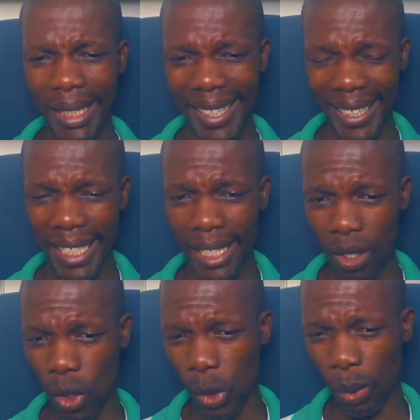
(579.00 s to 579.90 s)
That is a
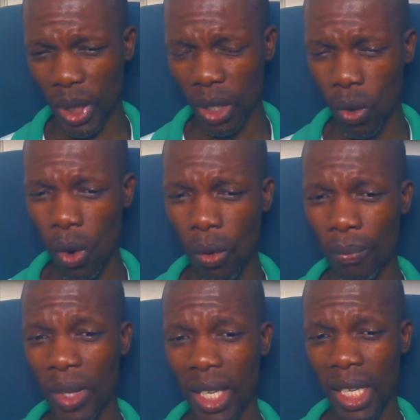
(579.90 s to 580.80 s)
cross-border war.
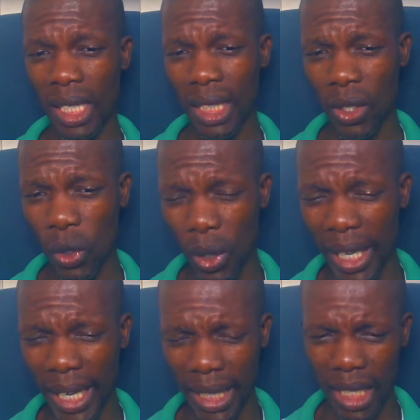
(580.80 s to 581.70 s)
Look
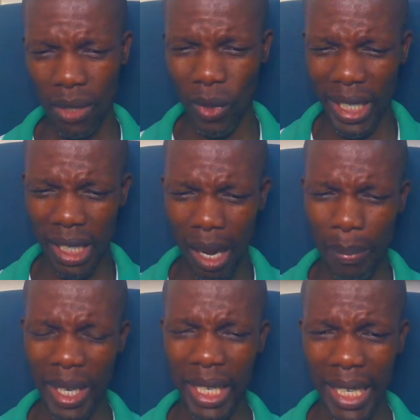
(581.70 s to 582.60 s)
at what is
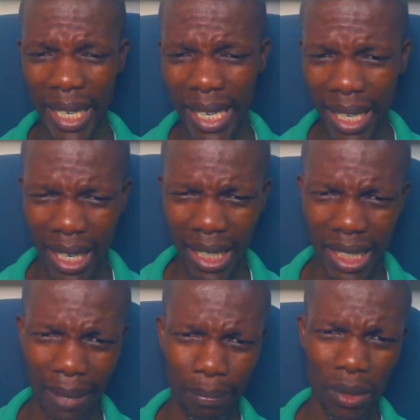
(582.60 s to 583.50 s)
happening in Gaza.